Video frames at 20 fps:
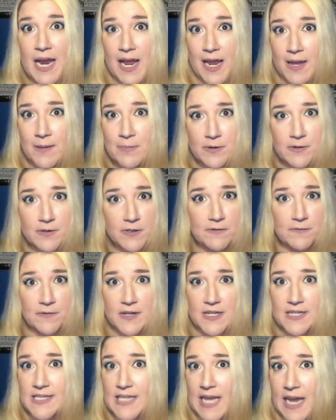able to
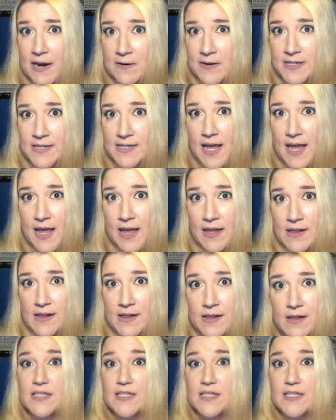freeze Arendelle.